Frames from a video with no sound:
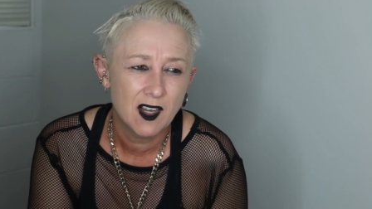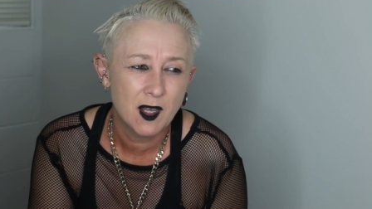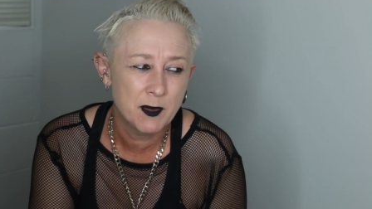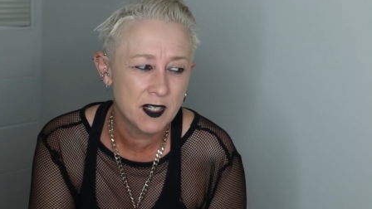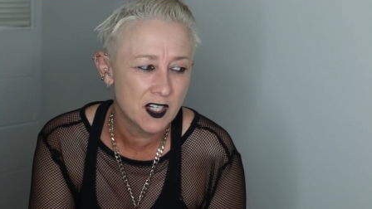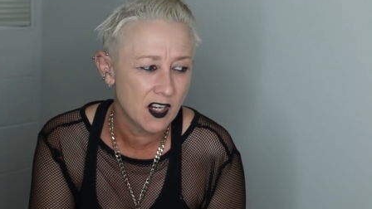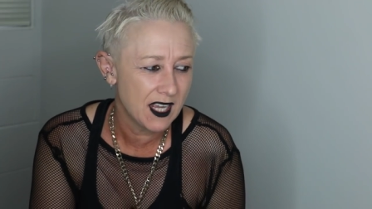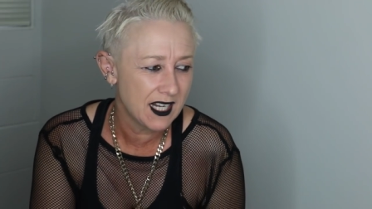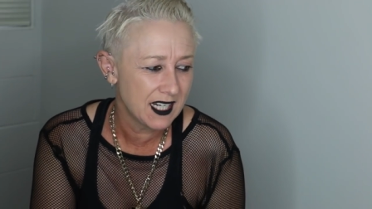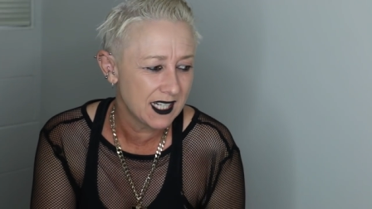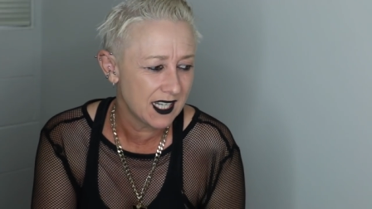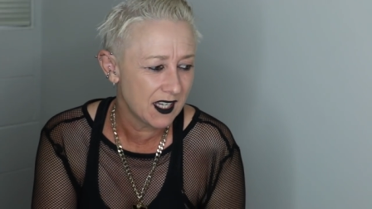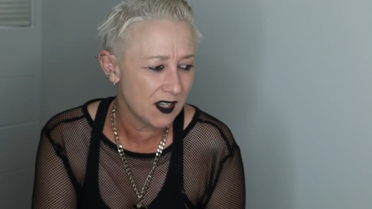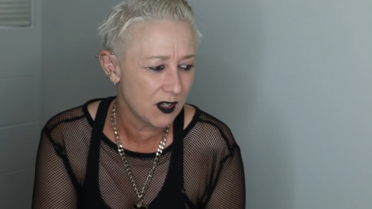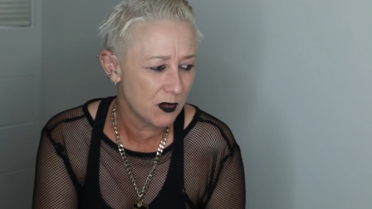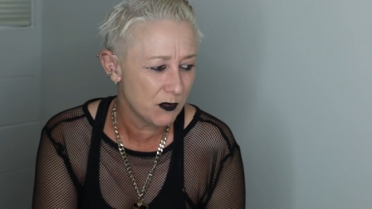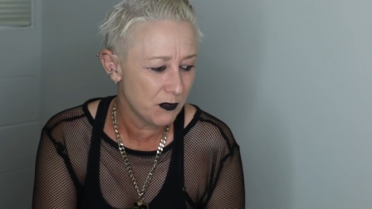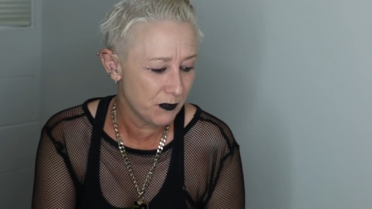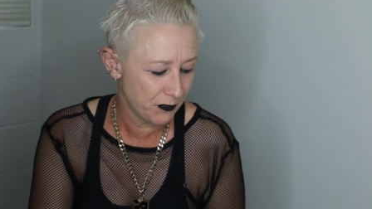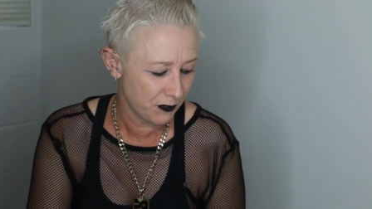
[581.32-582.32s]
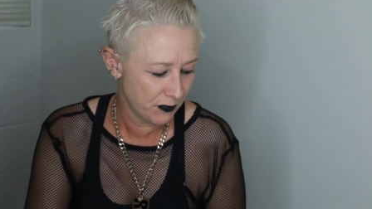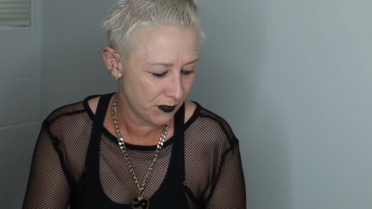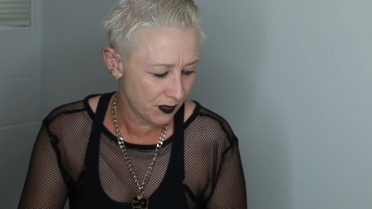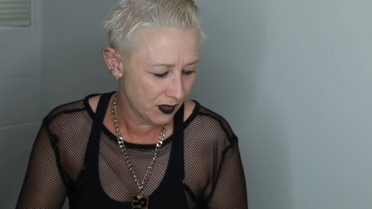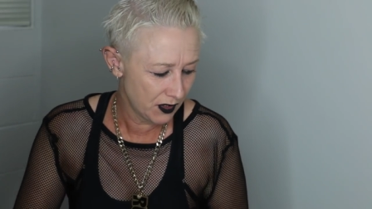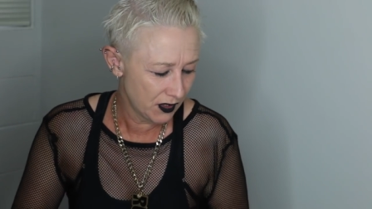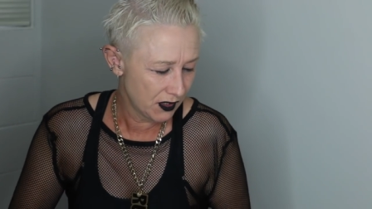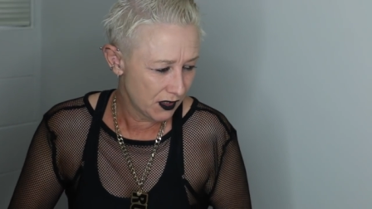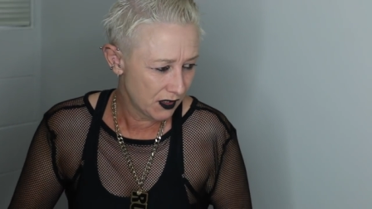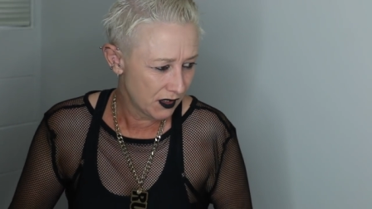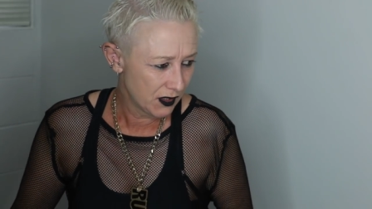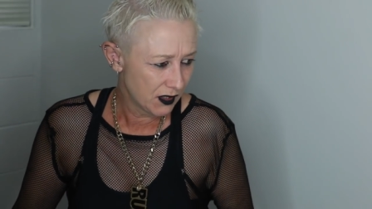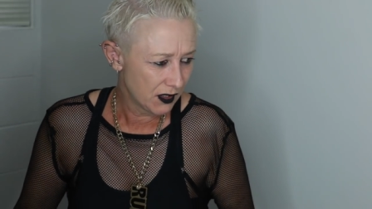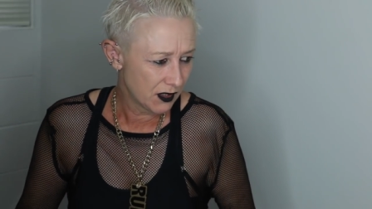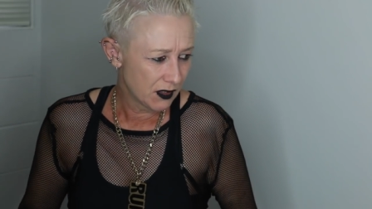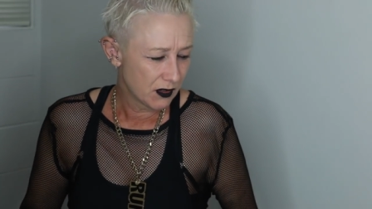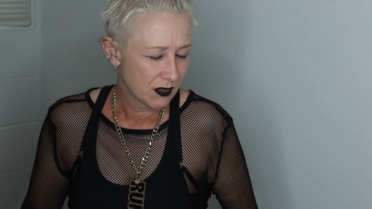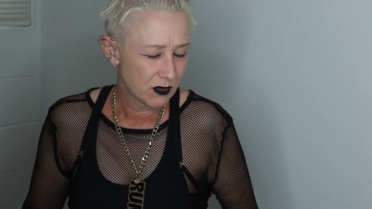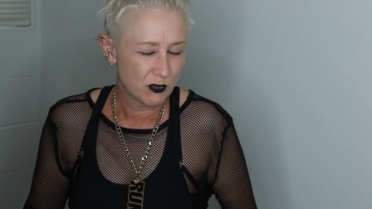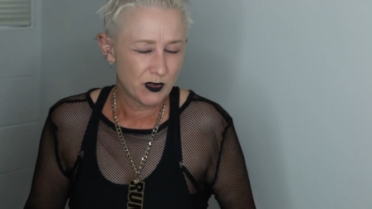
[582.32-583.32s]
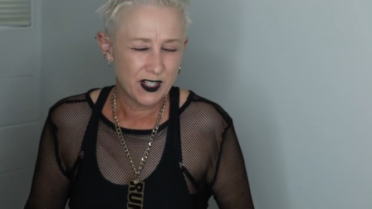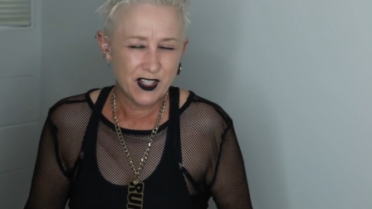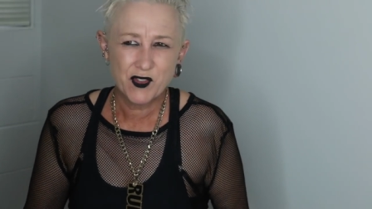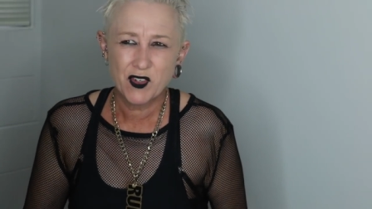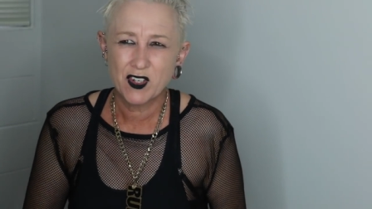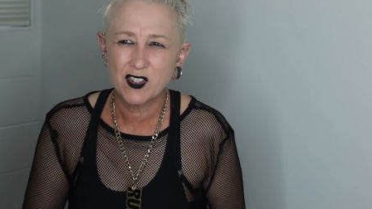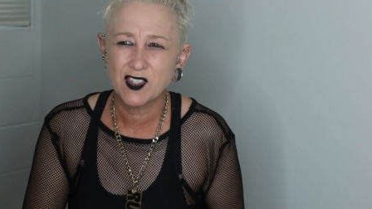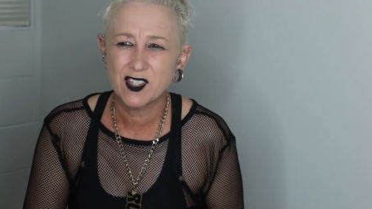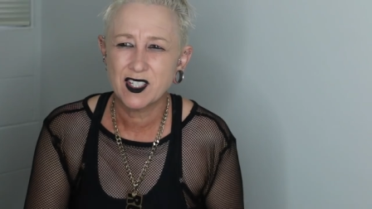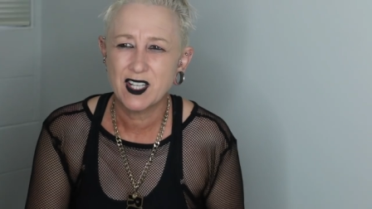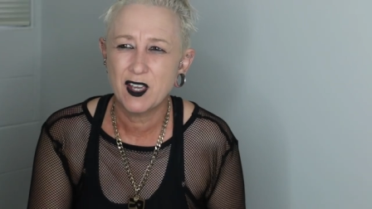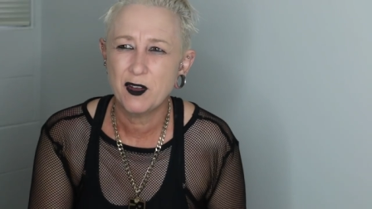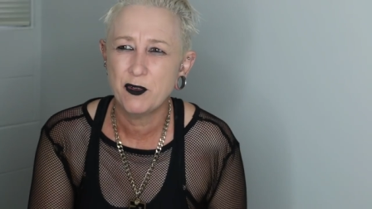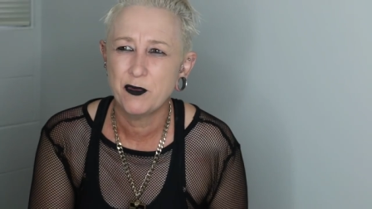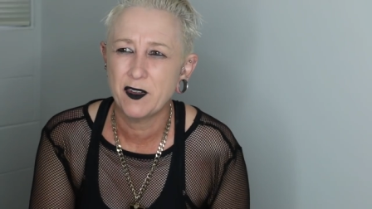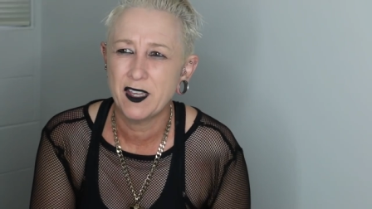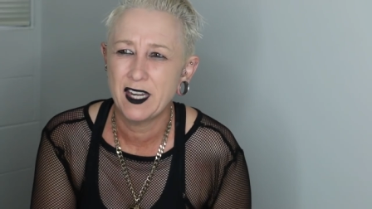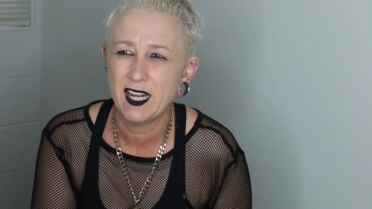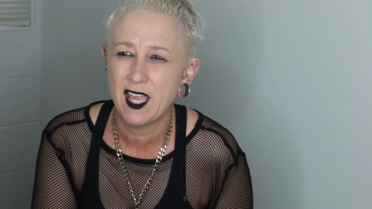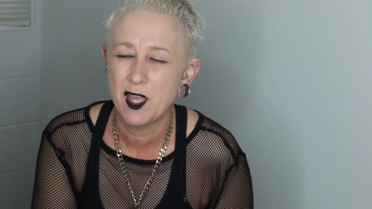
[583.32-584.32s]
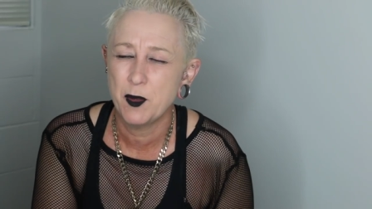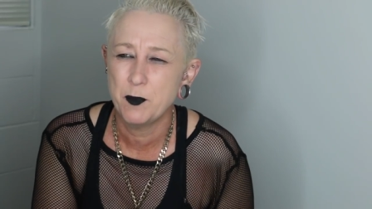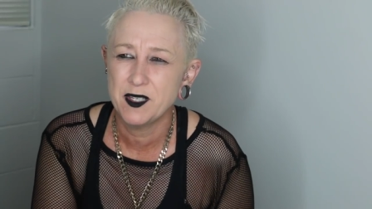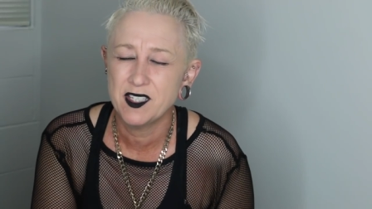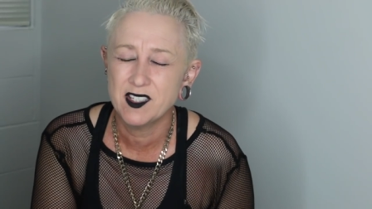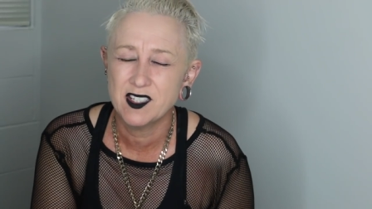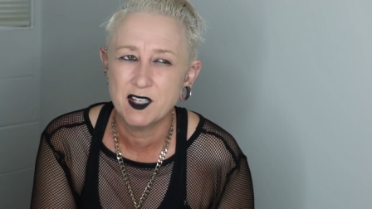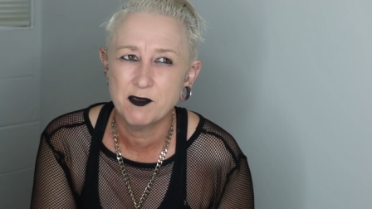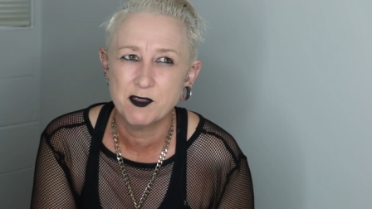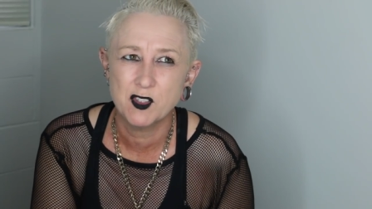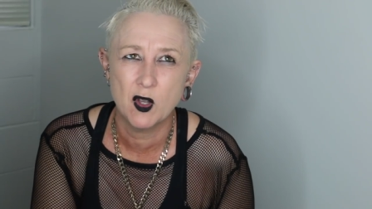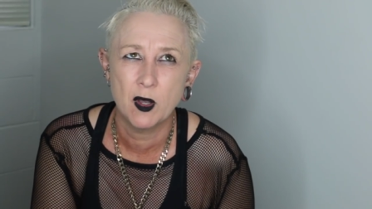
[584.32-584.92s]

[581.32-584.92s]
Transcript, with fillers: I mean, I love retro stuff and happy stuff.